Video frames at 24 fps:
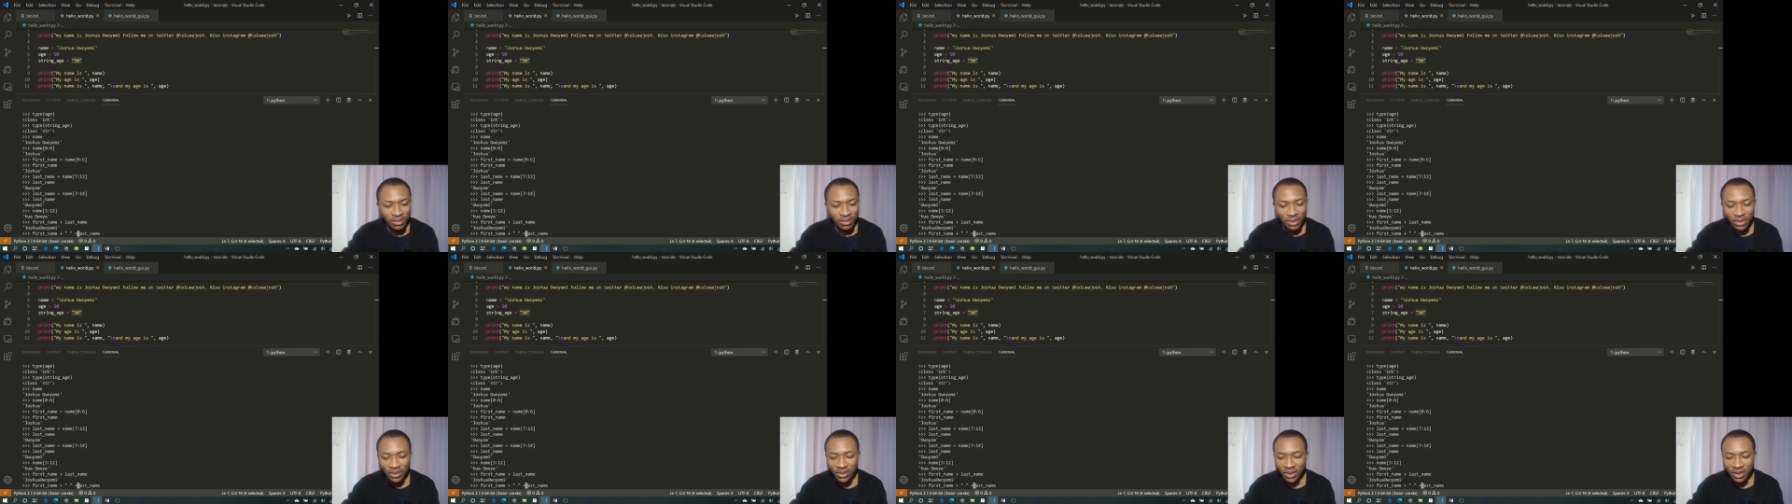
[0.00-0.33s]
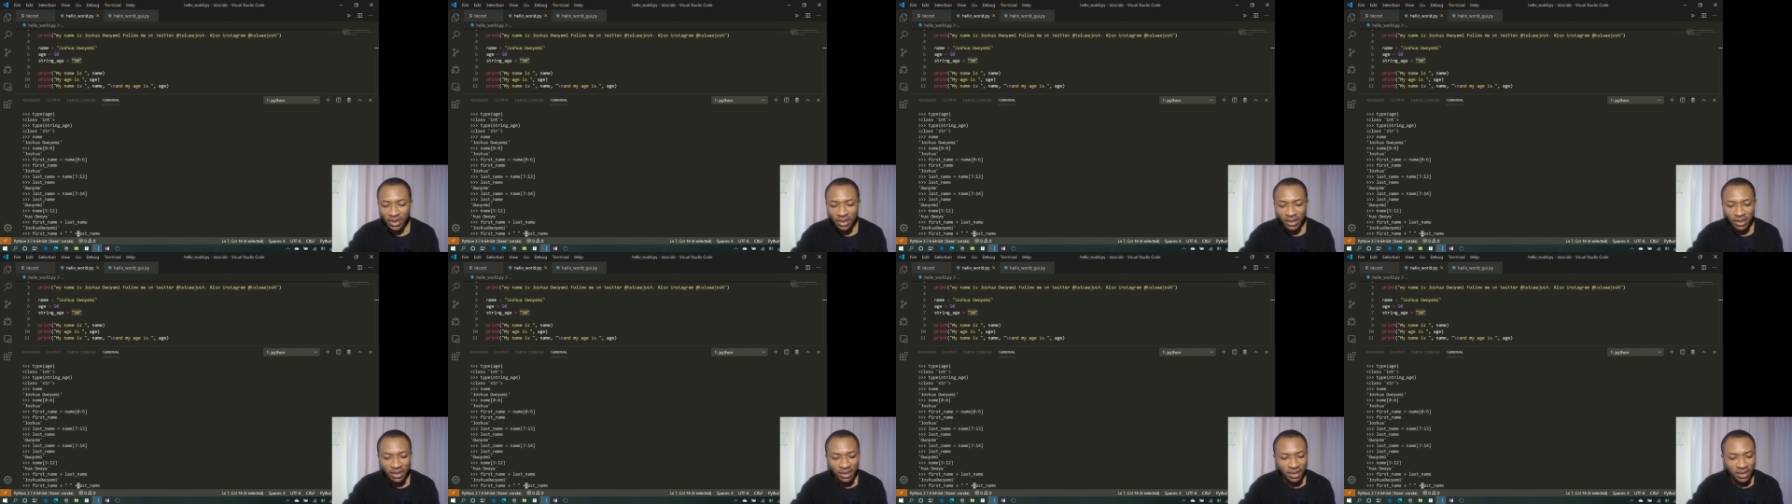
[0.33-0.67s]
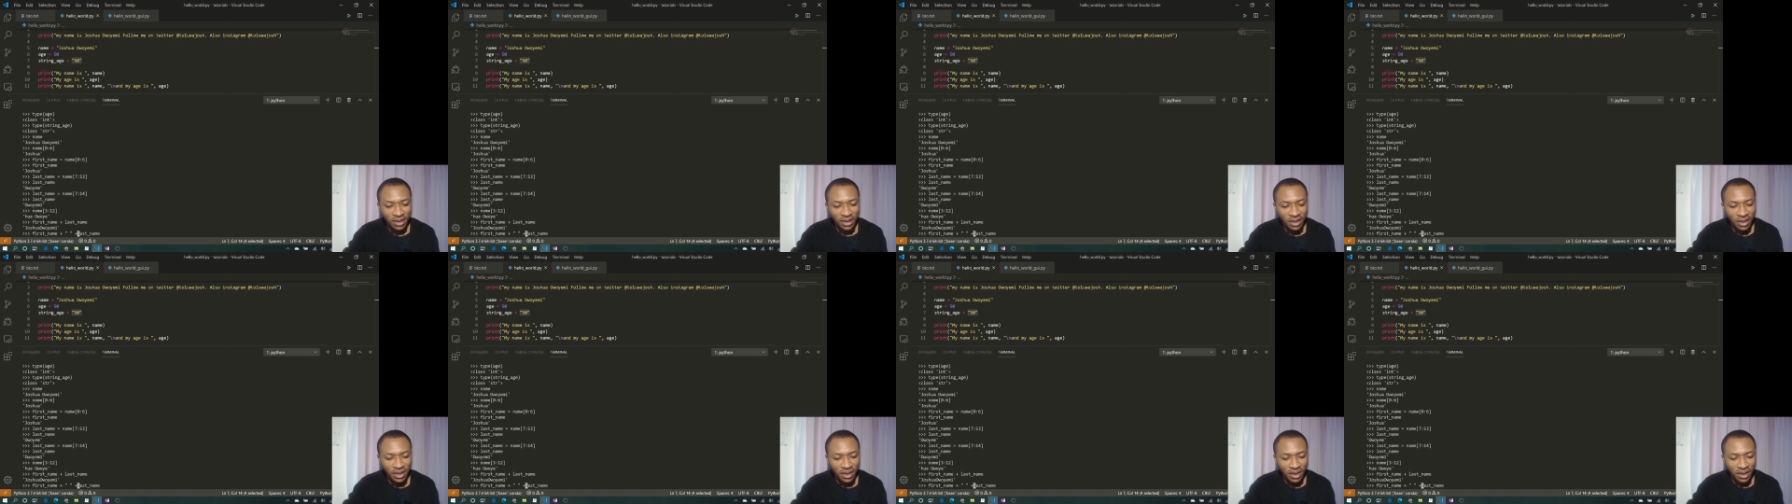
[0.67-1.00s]
between,
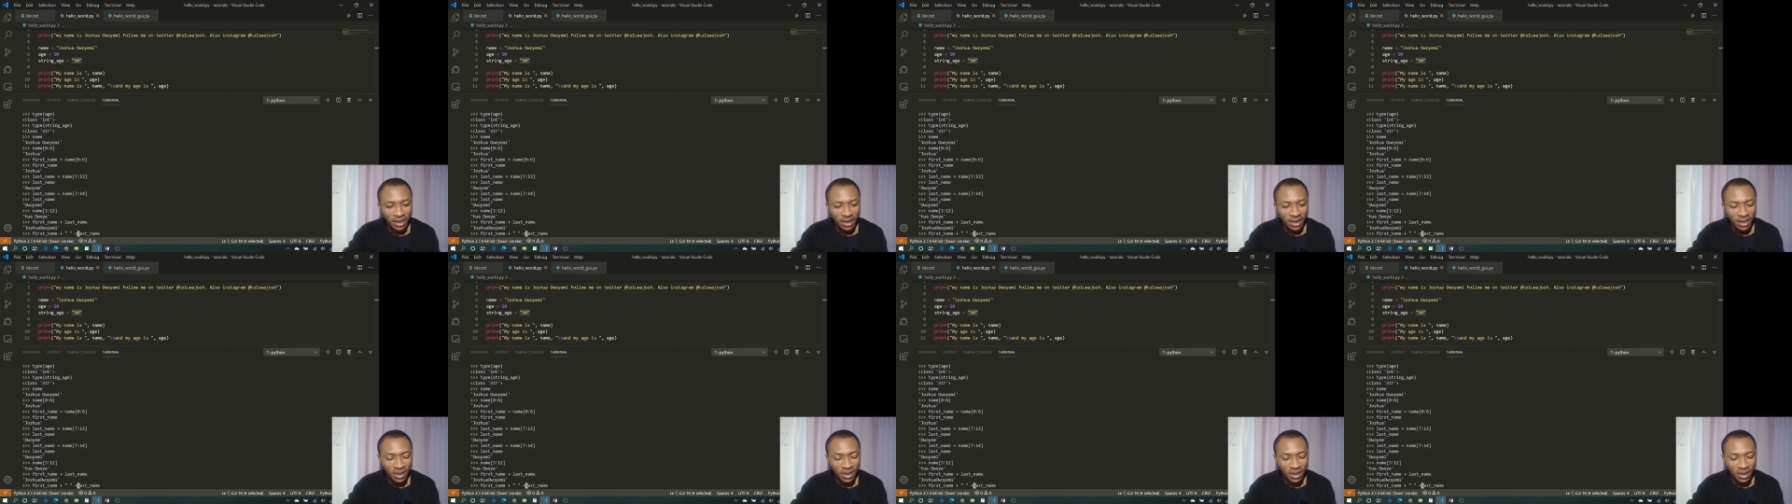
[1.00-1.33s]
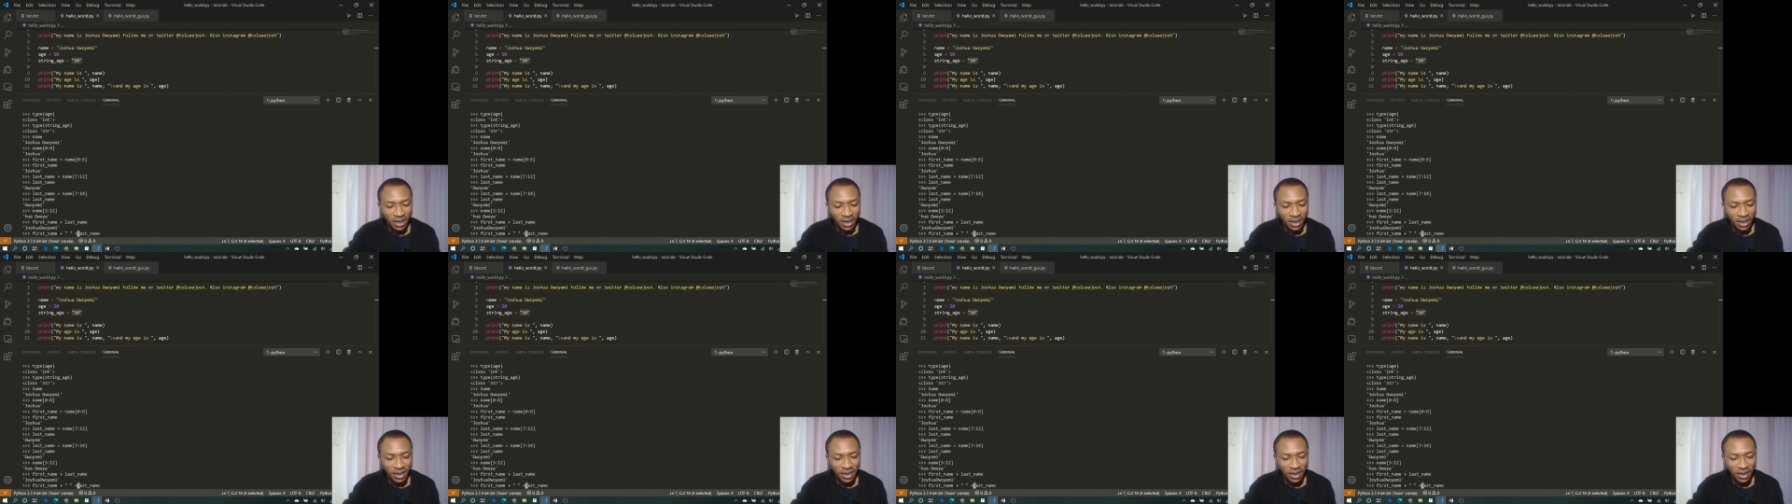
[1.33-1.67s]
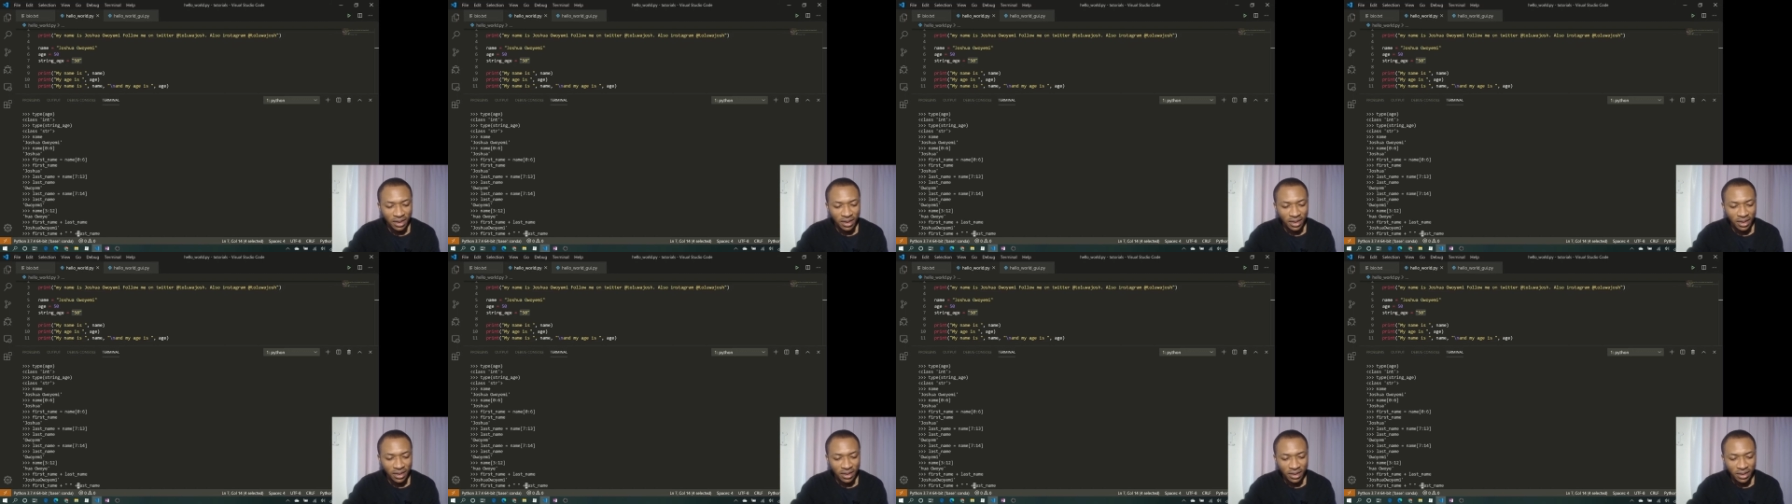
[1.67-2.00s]

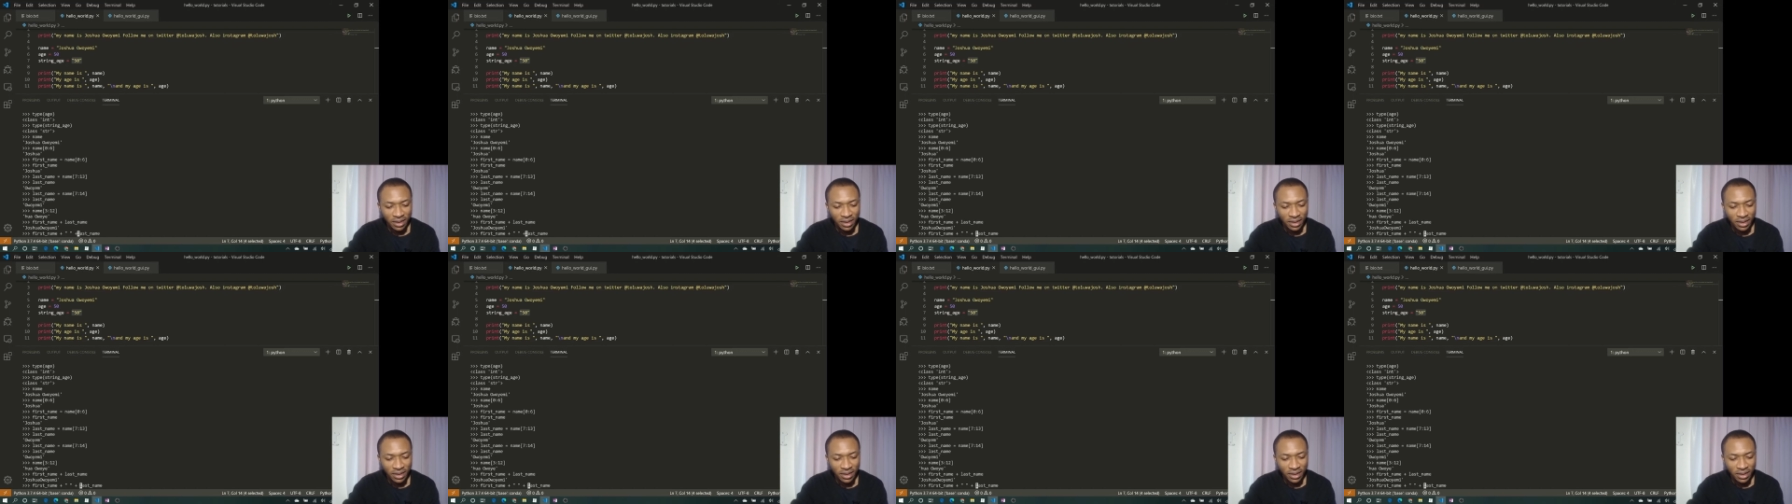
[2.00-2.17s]
and